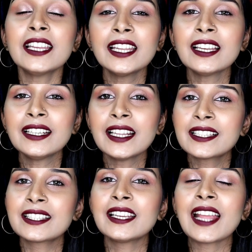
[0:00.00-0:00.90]
clinically
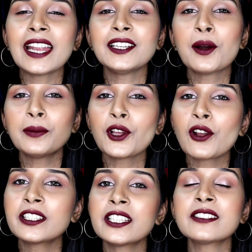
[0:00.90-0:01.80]
tested and
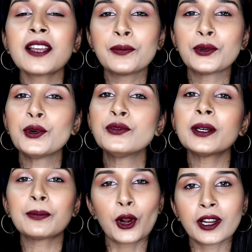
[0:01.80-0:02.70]

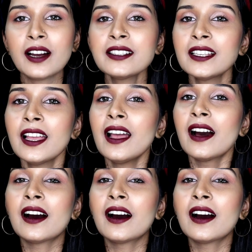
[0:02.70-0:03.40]
dermatologist-approved products.